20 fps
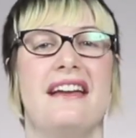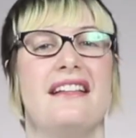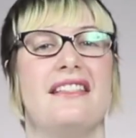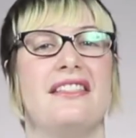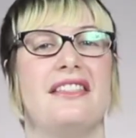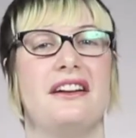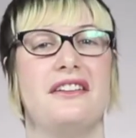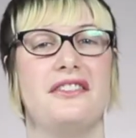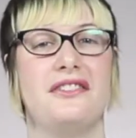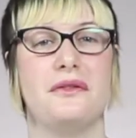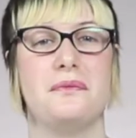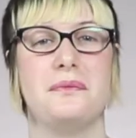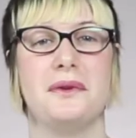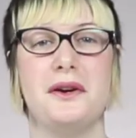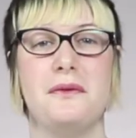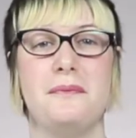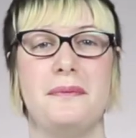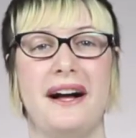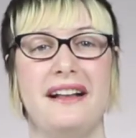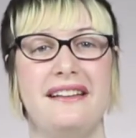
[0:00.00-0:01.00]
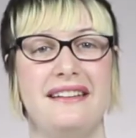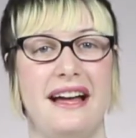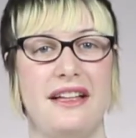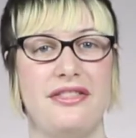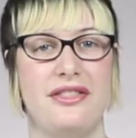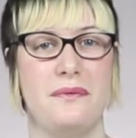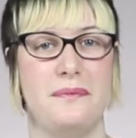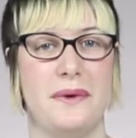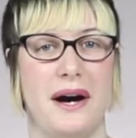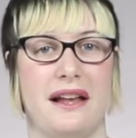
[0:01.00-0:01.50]
There's a blue button
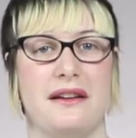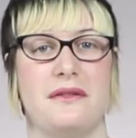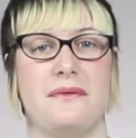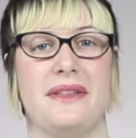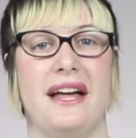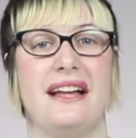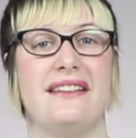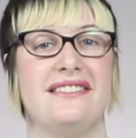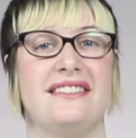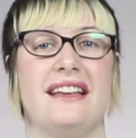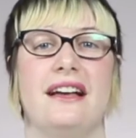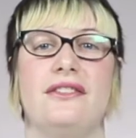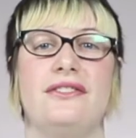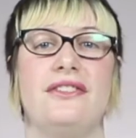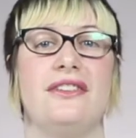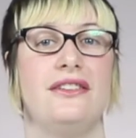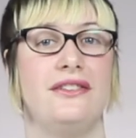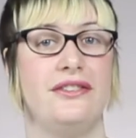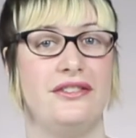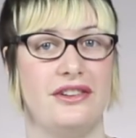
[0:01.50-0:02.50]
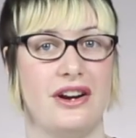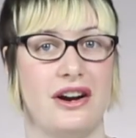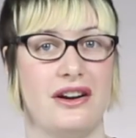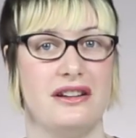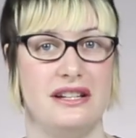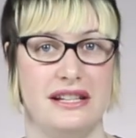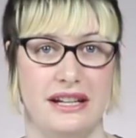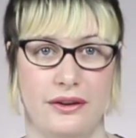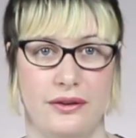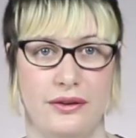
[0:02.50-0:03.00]
at the bottom that says
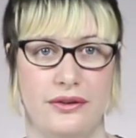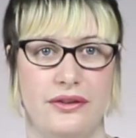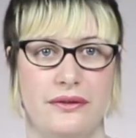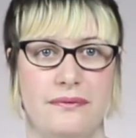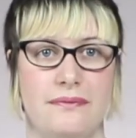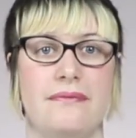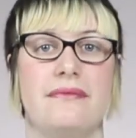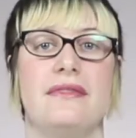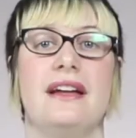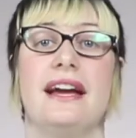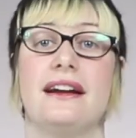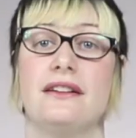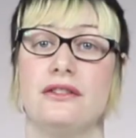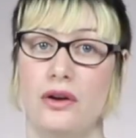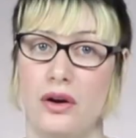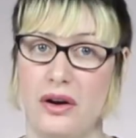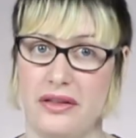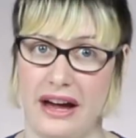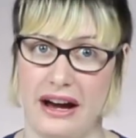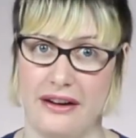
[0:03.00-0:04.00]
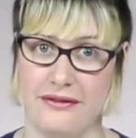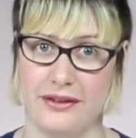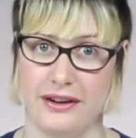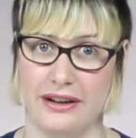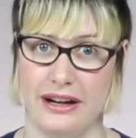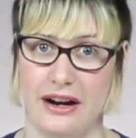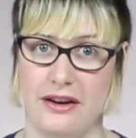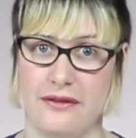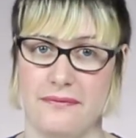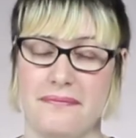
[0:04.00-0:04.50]
Start Use. Ignore that for
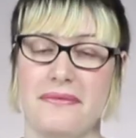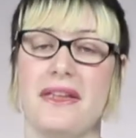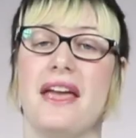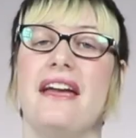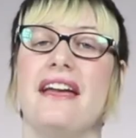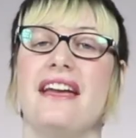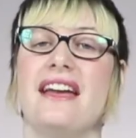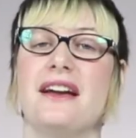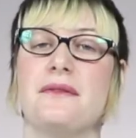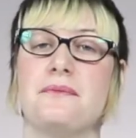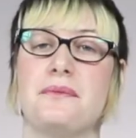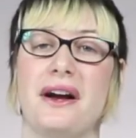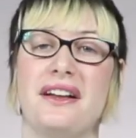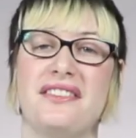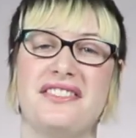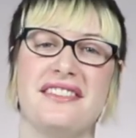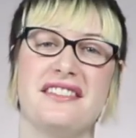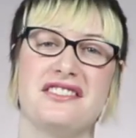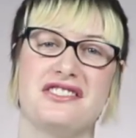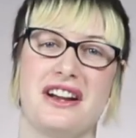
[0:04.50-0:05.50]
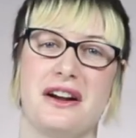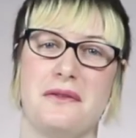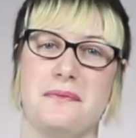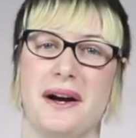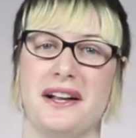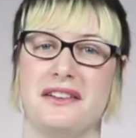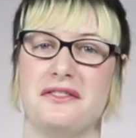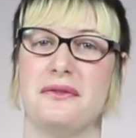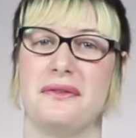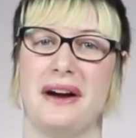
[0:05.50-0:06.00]
now, and press the Share
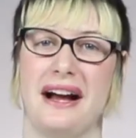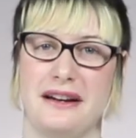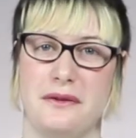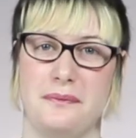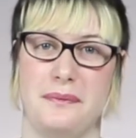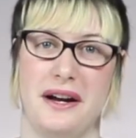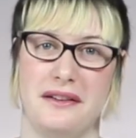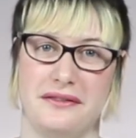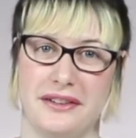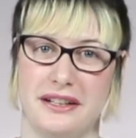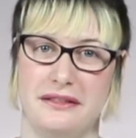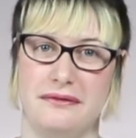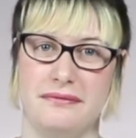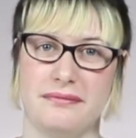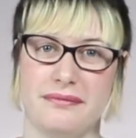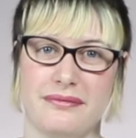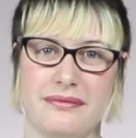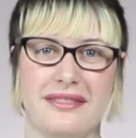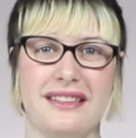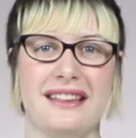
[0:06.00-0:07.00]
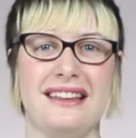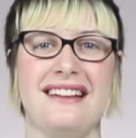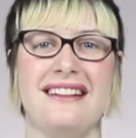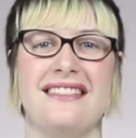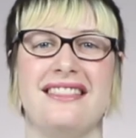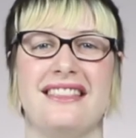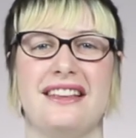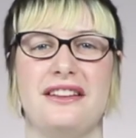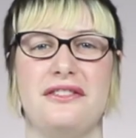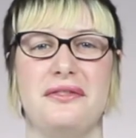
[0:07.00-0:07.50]
button right above it.
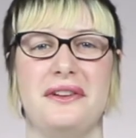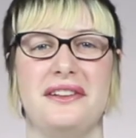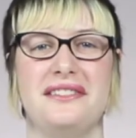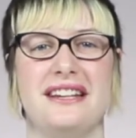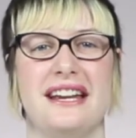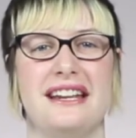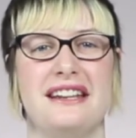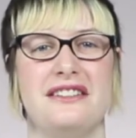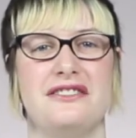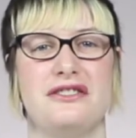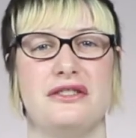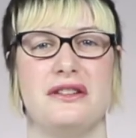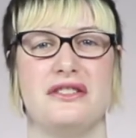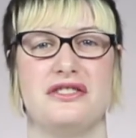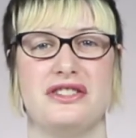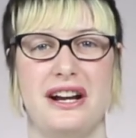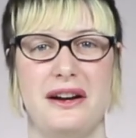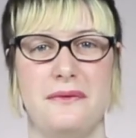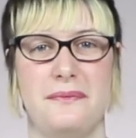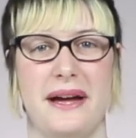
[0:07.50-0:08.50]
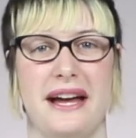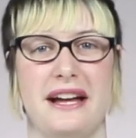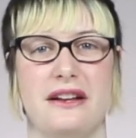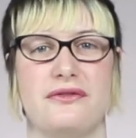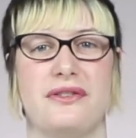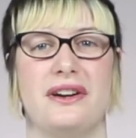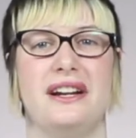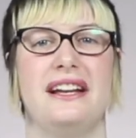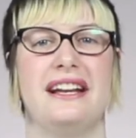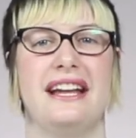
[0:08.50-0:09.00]
This will take you to a share
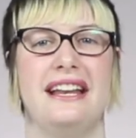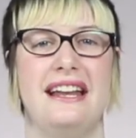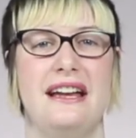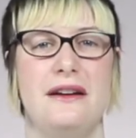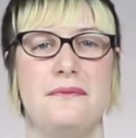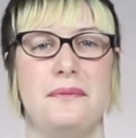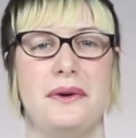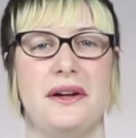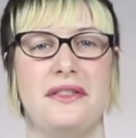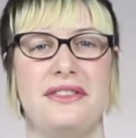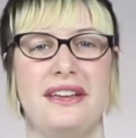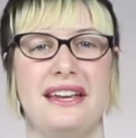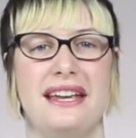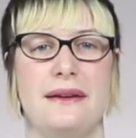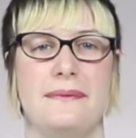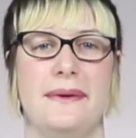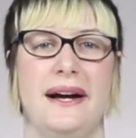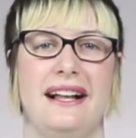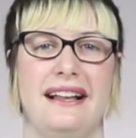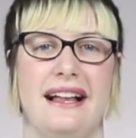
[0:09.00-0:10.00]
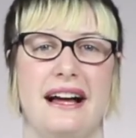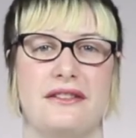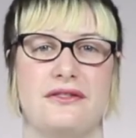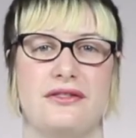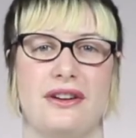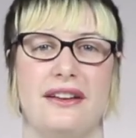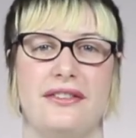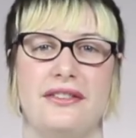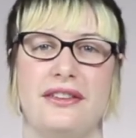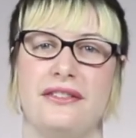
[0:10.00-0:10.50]
page where you can input the email
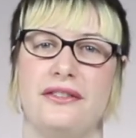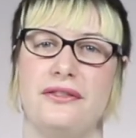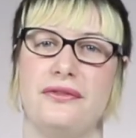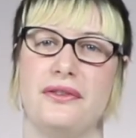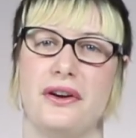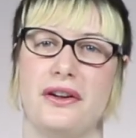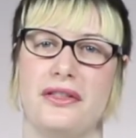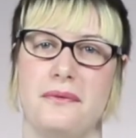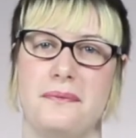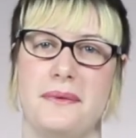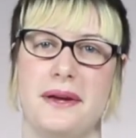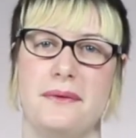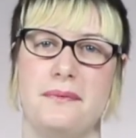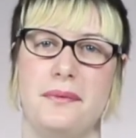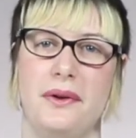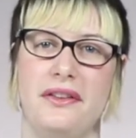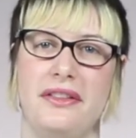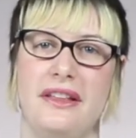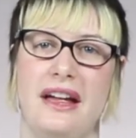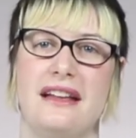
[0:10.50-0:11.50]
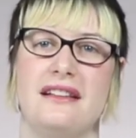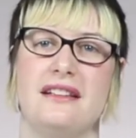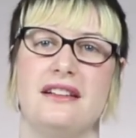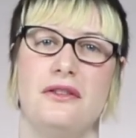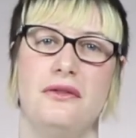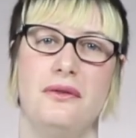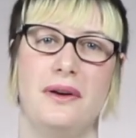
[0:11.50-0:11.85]
addresses for the people that you